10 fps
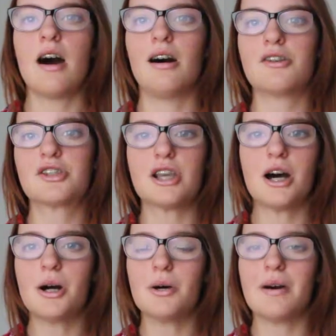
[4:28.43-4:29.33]
Also,
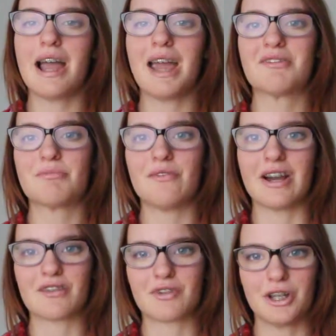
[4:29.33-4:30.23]
I have some
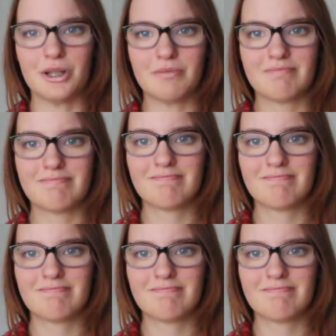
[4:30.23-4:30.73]
advice for you.